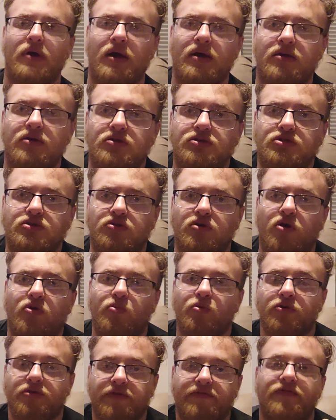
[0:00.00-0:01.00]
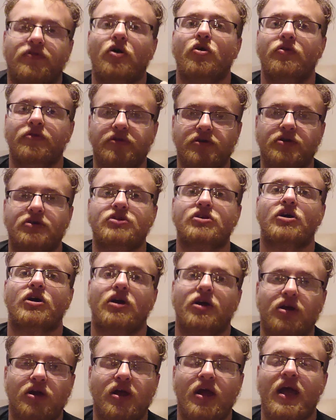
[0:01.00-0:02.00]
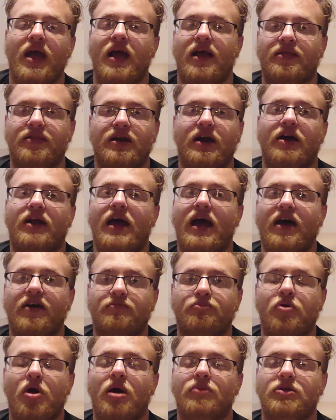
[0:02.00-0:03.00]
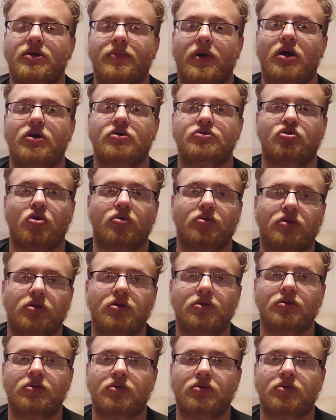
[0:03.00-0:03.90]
right? So going with the flow of the guitar, and then I'd have probably bongos going.